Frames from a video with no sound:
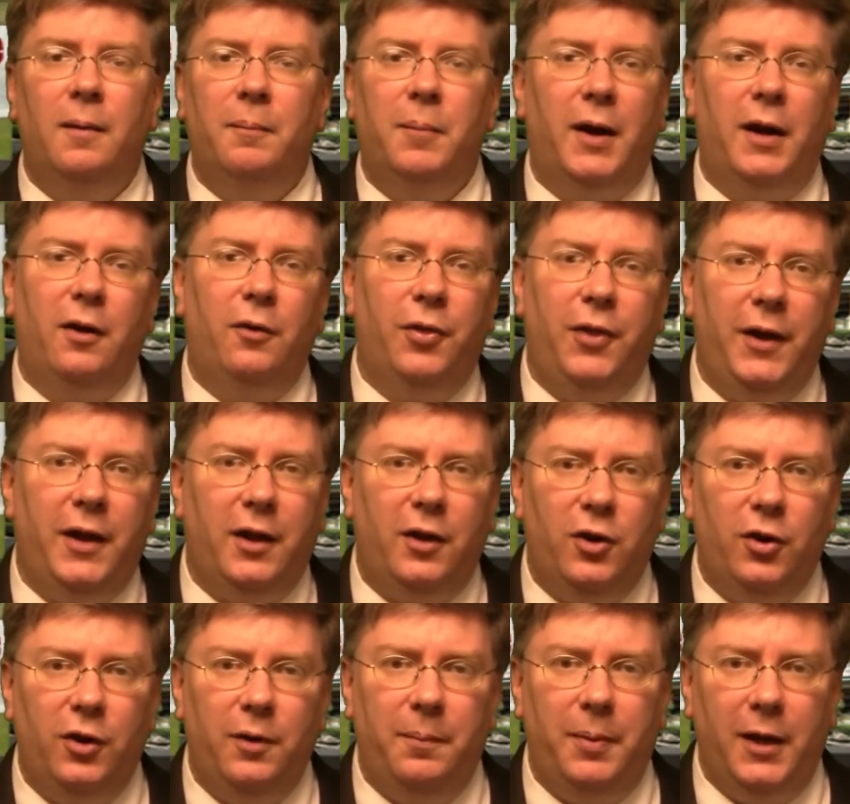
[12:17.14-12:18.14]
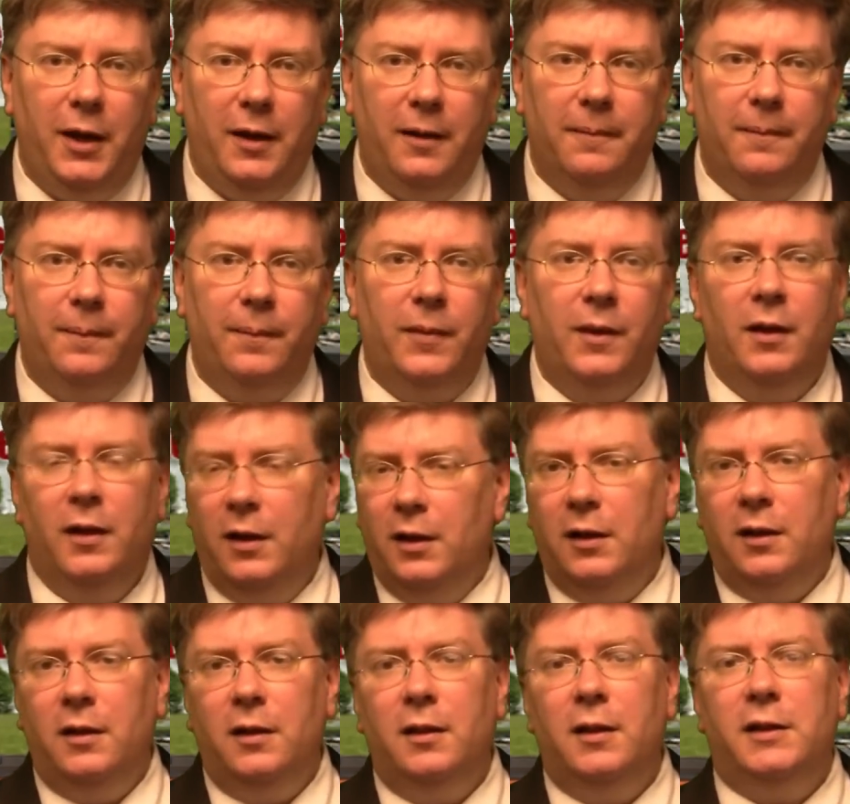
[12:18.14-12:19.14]
But I don't think it could be.
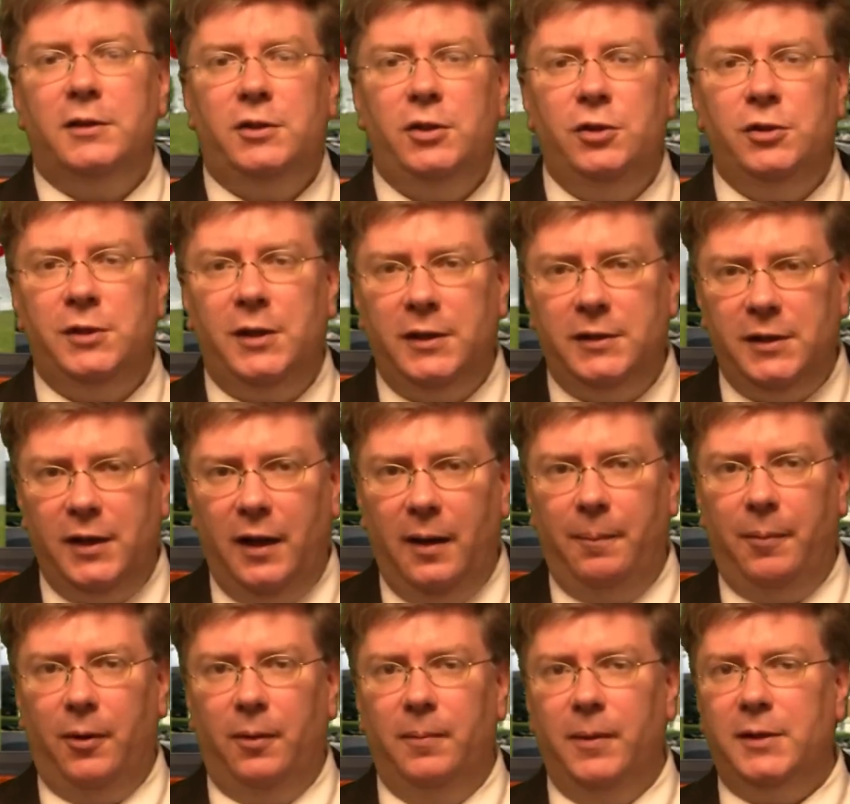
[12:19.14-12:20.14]
Let's use an example.